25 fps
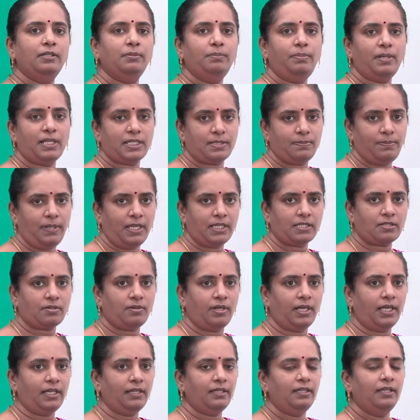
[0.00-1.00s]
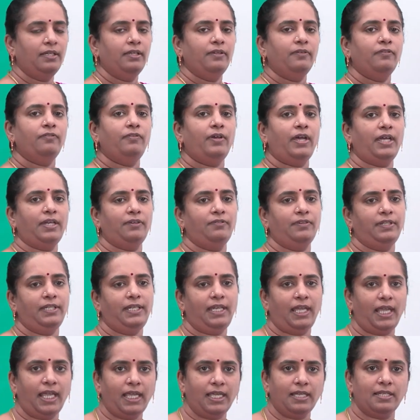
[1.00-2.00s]
plus b square, where
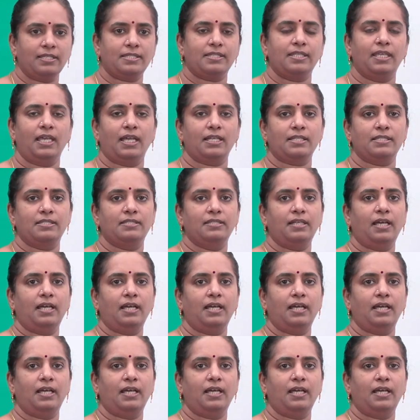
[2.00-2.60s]
a is x